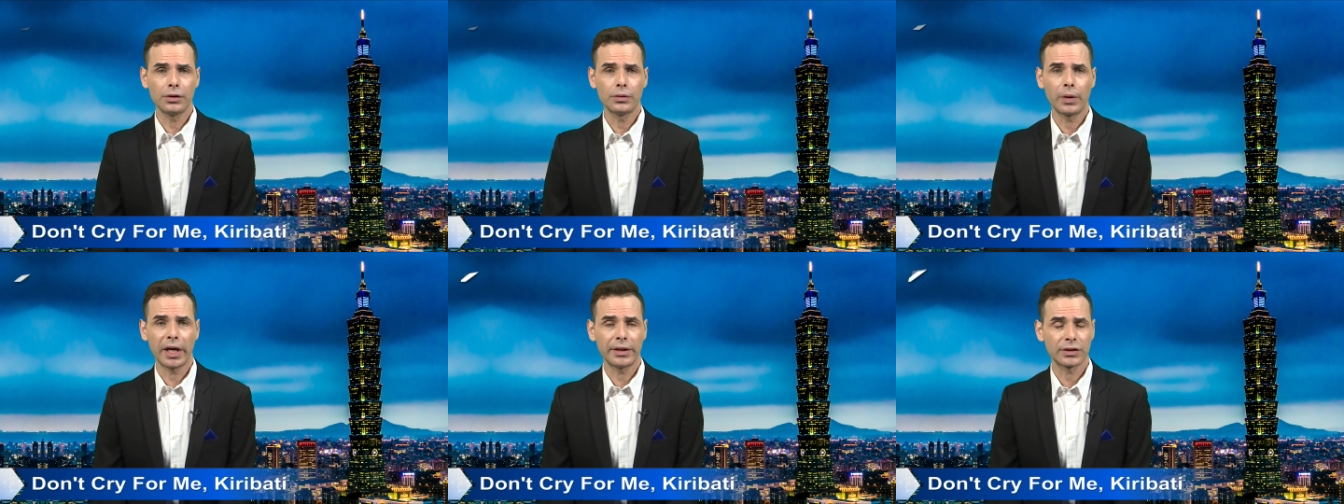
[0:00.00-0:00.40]

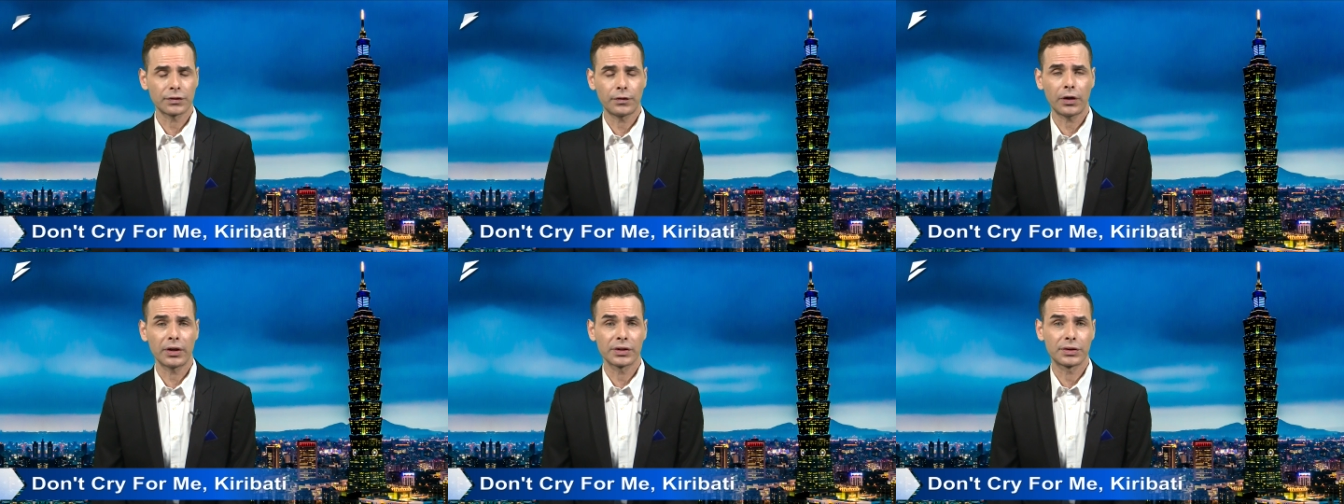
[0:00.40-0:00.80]
UN as
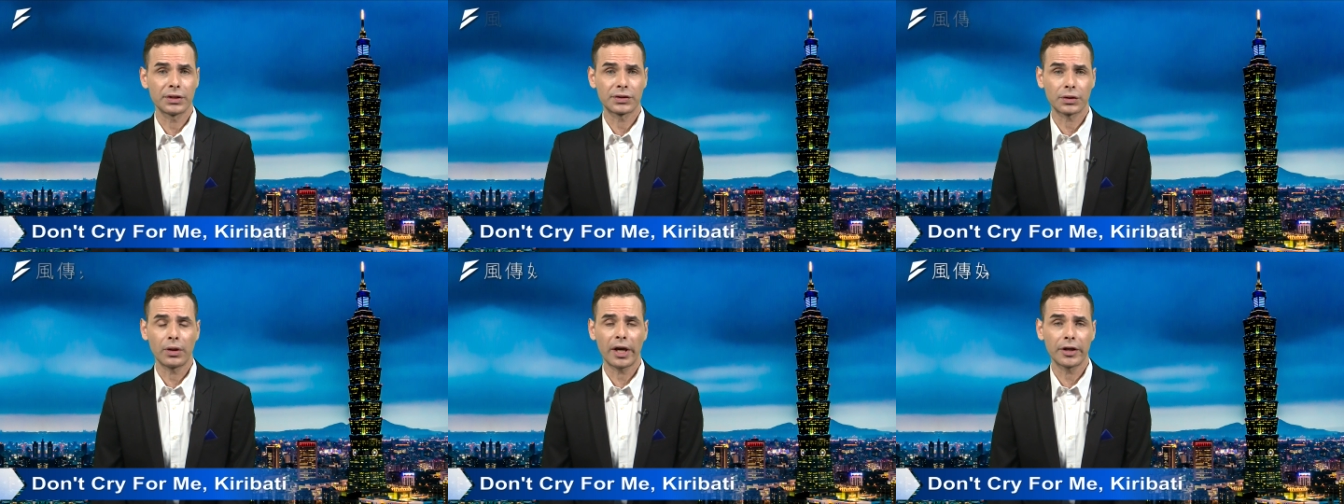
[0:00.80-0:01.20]
far as
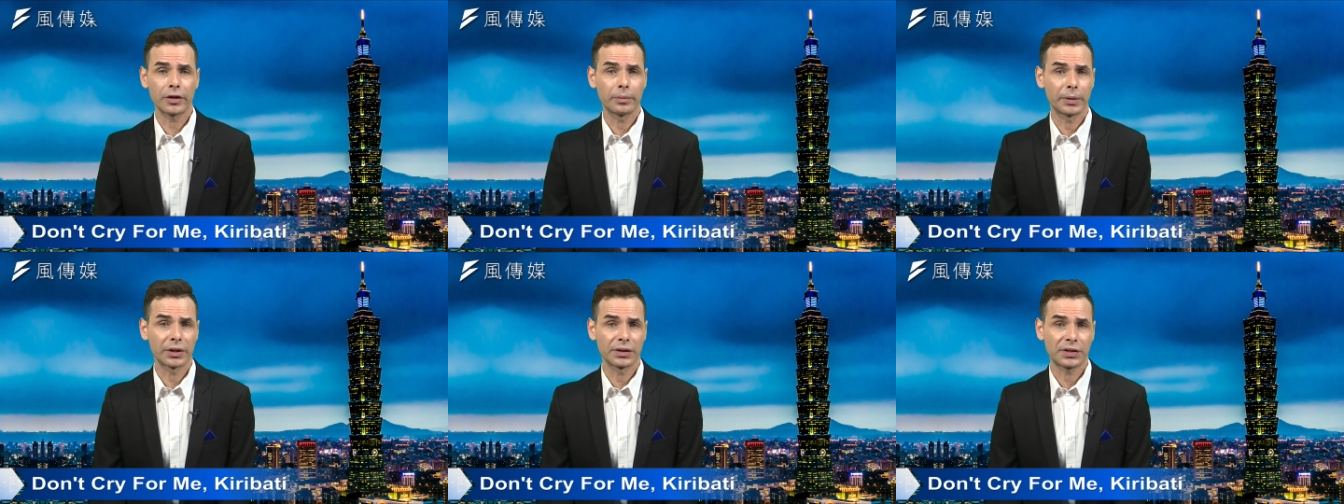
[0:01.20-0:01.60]
this letter
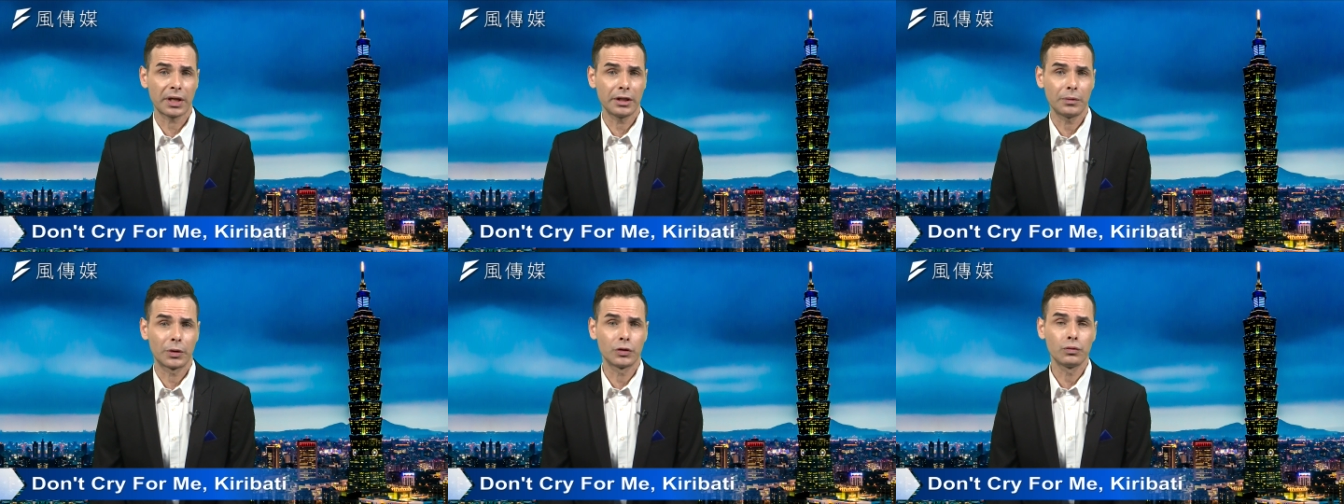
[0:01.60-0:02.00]
because
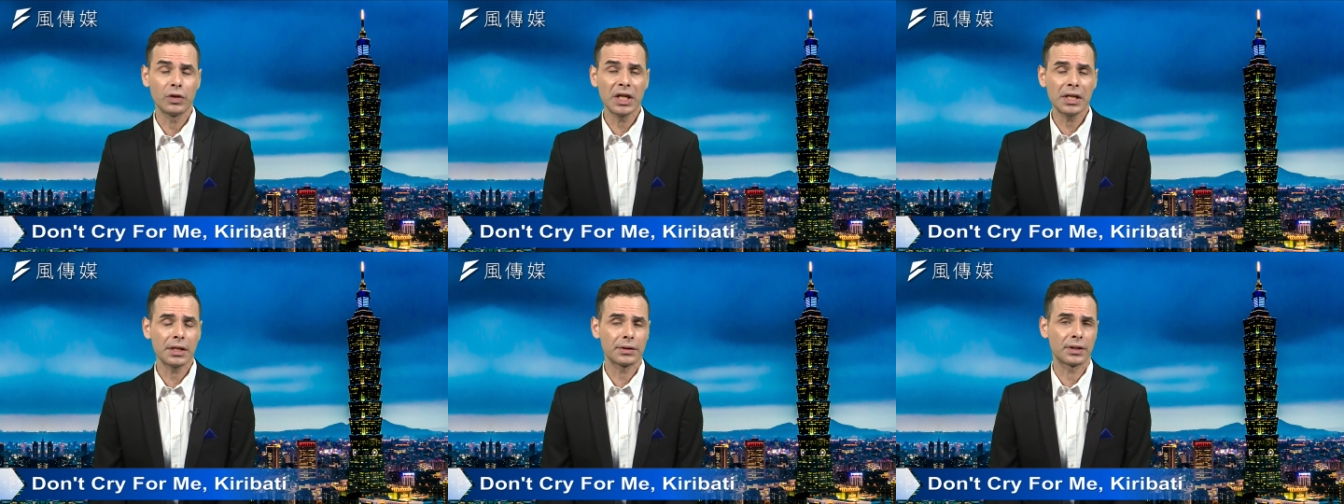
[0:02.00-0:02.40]
anyone
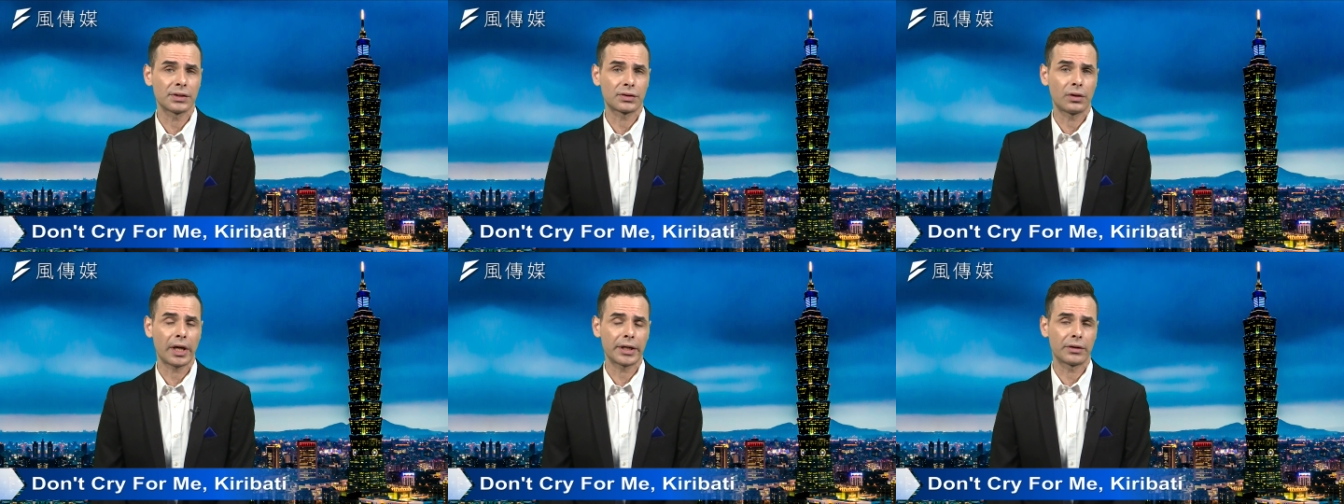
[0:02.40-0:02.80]
reading
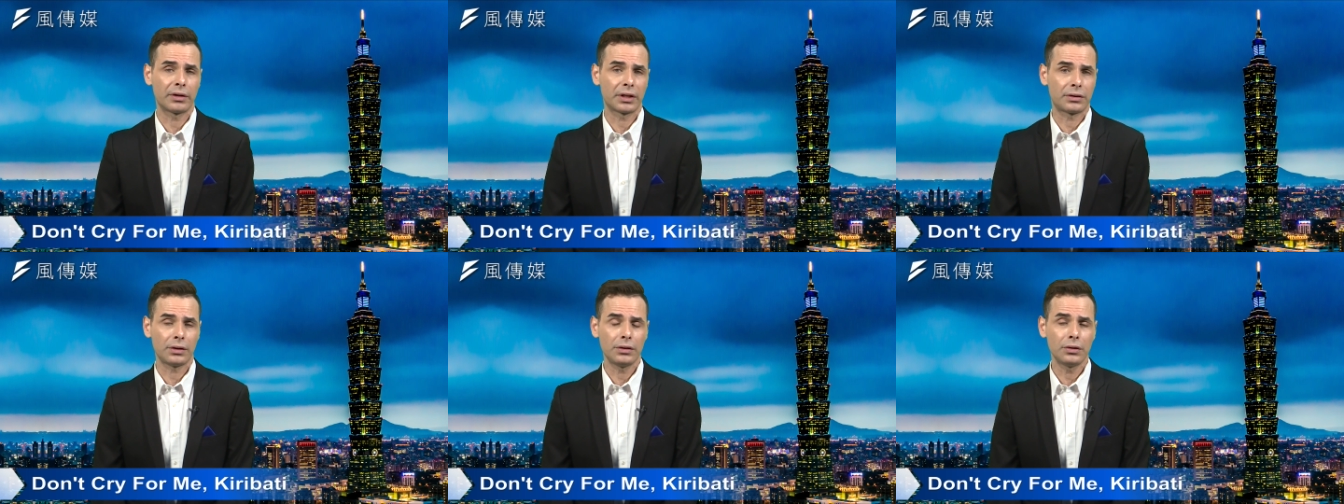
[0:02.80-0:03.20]
this letter
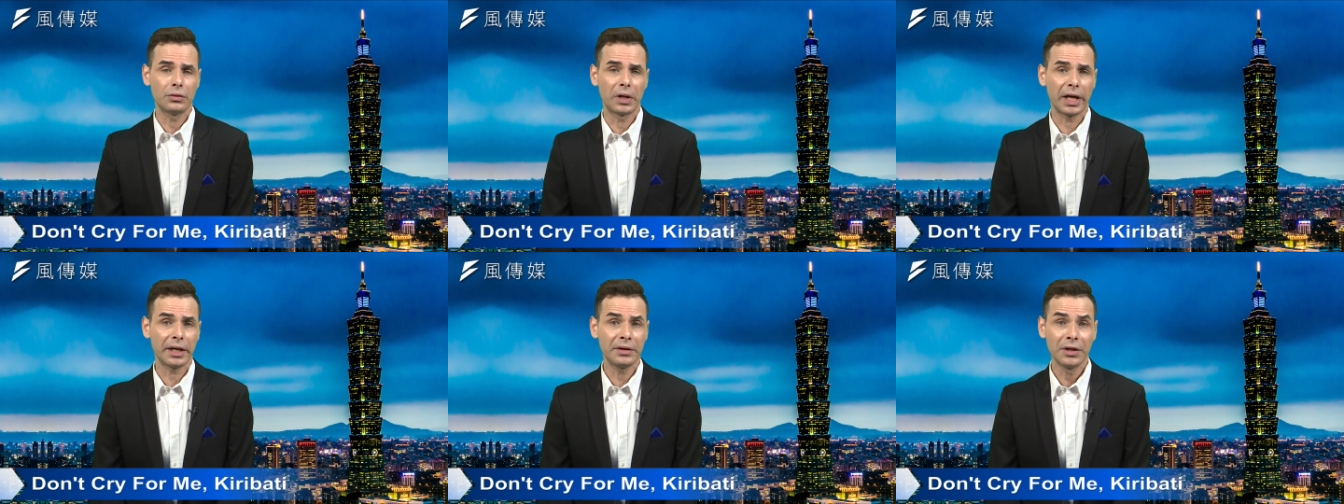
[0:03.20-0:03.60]
at the
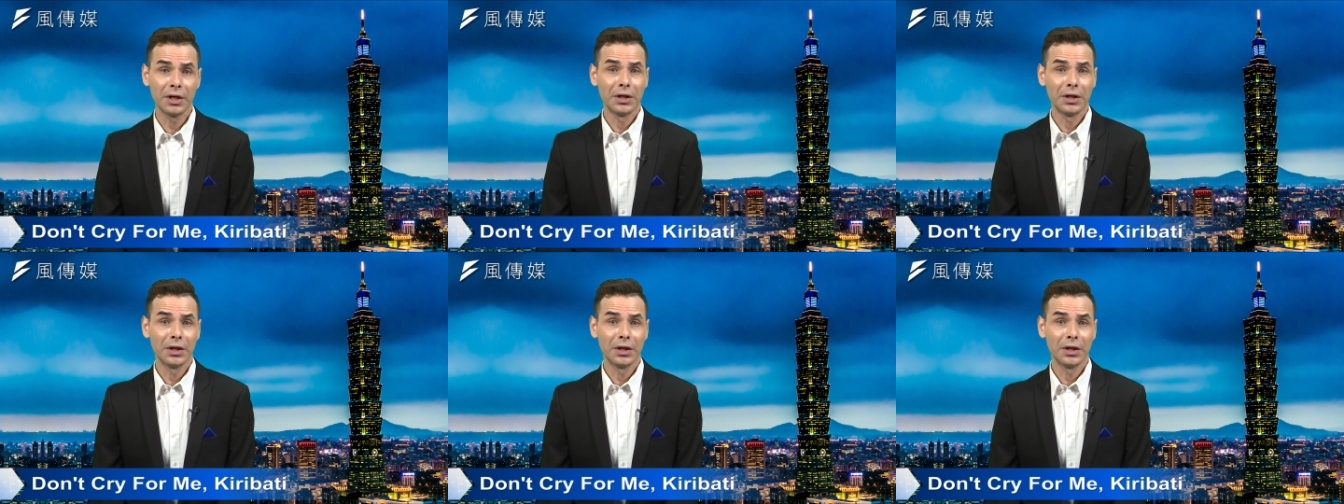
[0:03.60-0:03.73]
UN